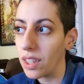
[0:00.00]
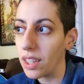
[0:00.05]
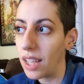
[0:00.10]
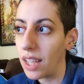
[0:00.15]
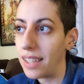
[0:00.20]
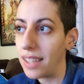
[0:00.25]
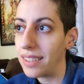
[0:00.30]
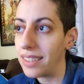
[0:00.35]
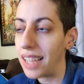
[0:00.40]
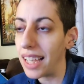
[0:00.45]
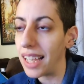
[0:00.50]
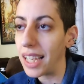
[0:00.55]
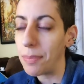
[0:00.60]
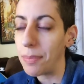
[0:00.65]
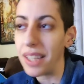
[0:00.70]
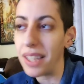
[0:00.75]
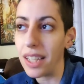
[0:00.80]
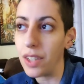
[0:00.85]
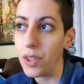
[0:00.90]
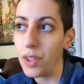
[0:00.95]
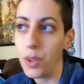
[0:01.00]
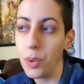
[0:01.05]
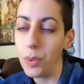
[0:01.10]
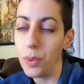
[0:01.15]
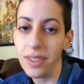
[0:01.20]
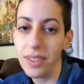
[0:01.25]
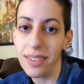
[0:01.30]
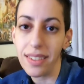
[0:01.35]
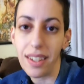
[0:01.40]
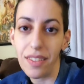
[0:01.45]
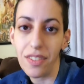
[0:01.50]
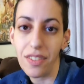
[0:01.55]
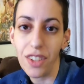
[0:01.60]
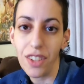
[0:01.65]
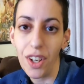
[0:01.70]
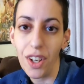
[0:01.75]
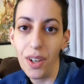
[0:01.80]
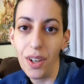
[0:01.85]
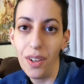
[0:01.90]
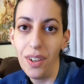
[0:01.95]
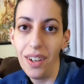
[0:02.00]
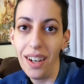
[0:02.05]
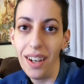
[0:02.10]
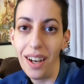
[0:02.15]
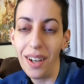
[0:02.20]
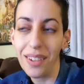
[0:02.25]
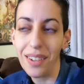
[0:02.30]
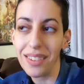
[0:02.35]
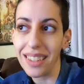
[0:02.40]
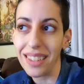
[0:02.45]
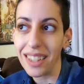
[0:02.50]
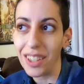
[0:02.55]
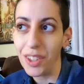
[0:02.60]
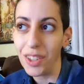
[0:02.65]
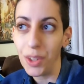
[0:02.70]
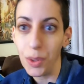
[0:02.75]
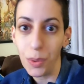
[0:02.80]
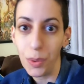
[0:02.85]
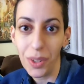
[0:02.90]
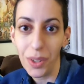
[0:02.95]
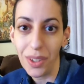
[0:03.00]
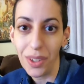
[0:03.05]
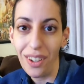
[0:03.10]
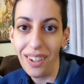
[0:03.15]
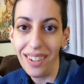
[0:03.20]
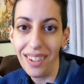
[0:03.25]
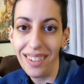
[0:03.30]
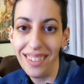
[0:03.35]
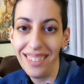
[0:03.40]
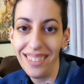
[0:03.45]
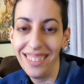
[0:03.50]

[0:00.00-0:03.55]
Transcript: I kept saying new instead of no. I was like a know-it-all.